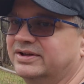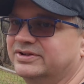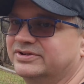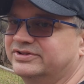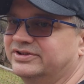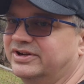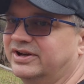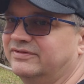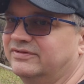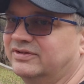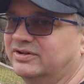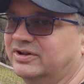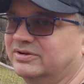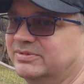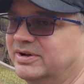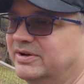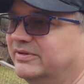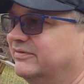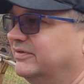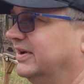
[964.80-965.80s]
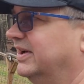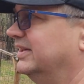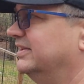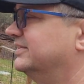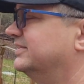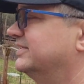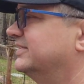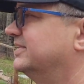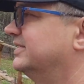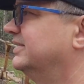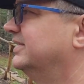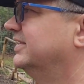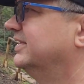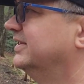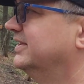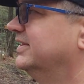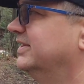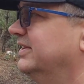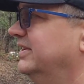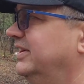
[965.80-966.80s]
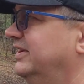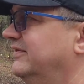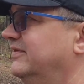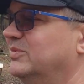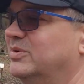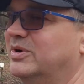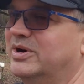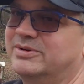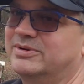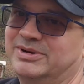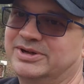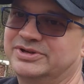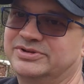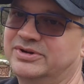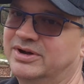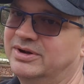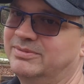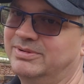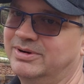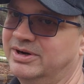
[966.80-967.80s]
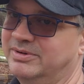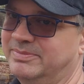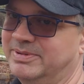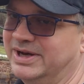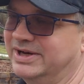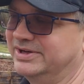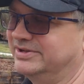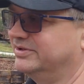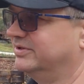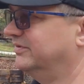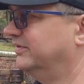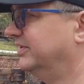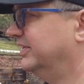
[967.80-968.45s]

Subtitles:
stuff along my fence, even water my strawberry patch over